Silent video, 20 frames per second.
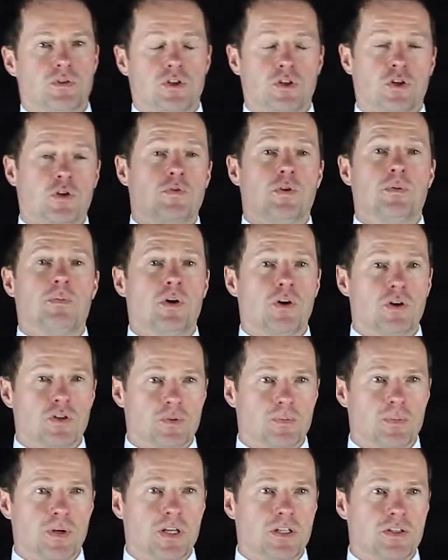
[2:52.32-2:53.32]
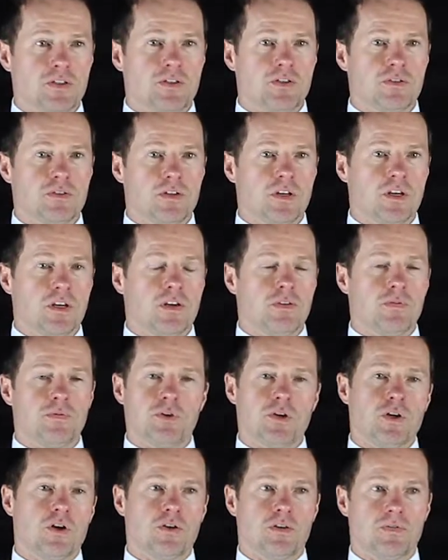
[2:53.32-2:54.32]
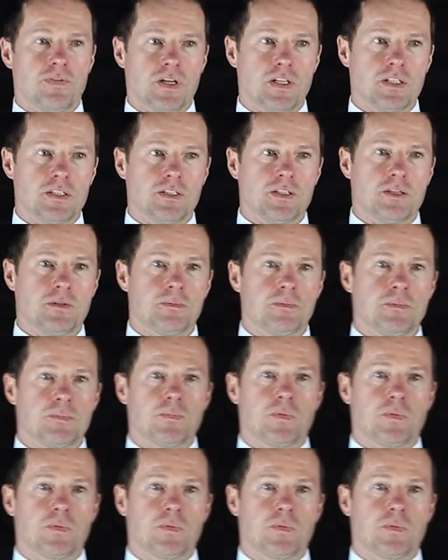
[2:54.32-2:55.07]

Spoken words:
to cover more space for your event.